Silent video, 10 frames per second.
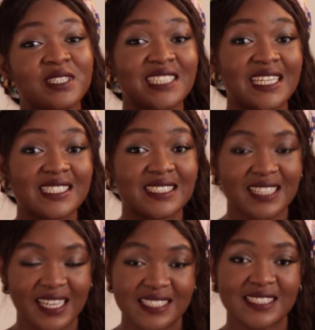brings us
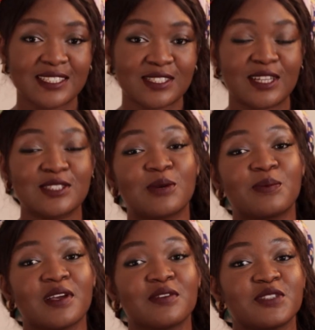nicely to the
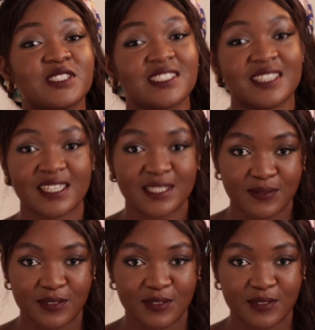topic for today's